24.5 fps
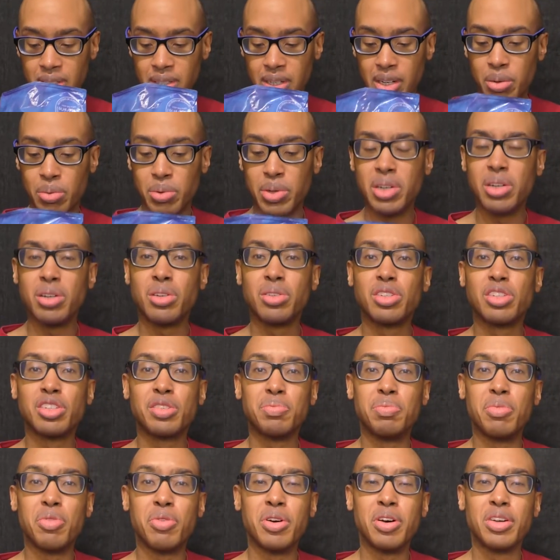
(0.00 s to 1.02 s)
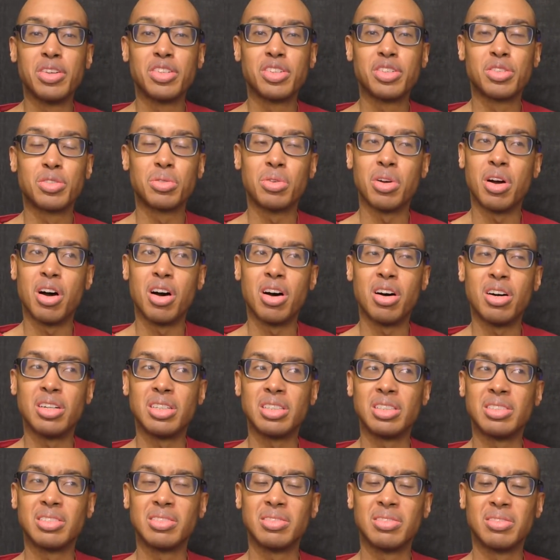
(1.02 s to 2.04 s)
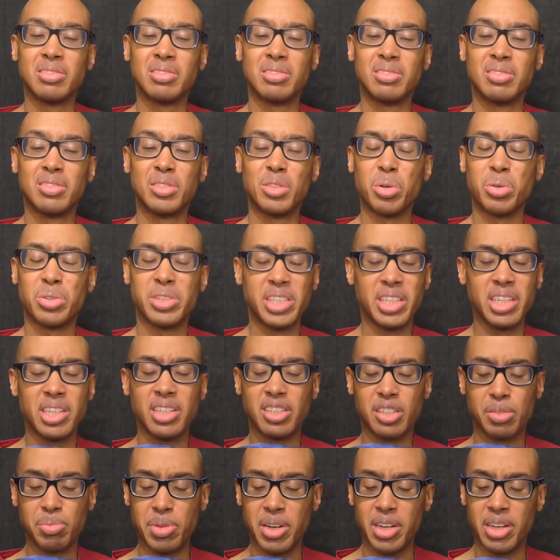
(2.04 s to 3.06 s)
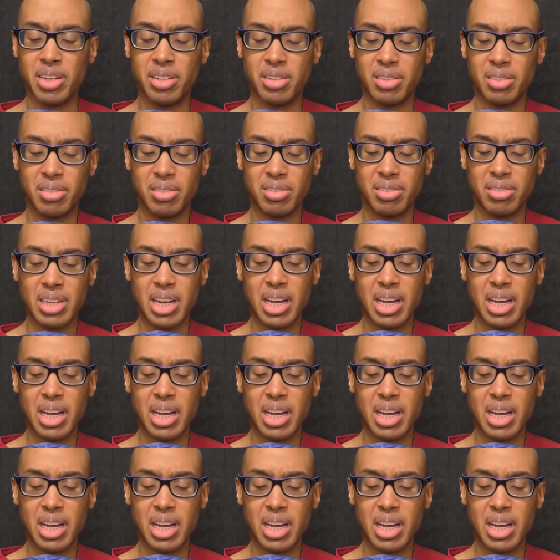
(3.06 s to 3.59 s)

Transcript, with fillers: a real sm strong tortilla smell,